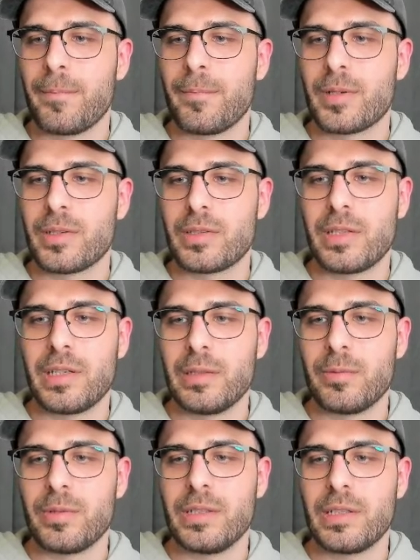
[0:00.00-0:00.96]
because then it
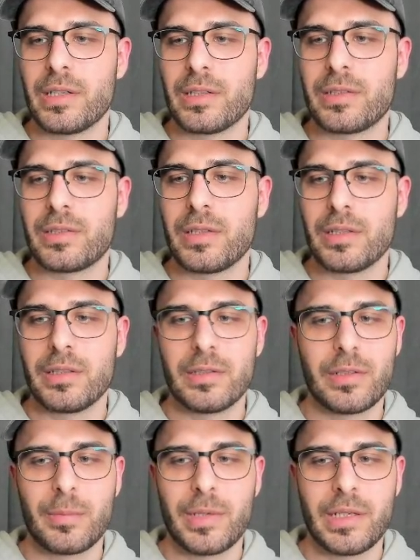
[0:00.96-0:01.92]
really gets set in
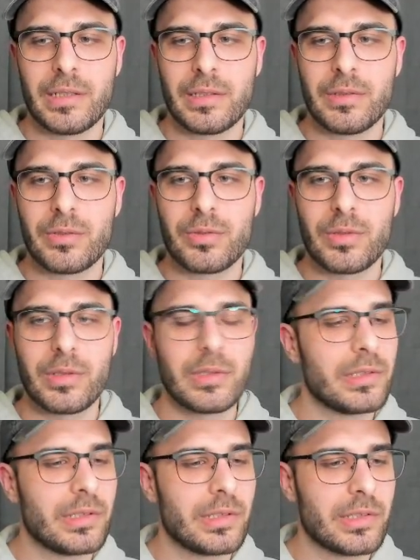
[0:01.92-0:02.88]
your mind and you sort of
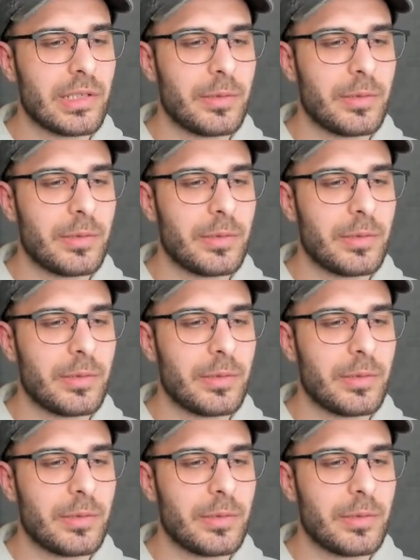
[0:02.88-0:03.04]
understand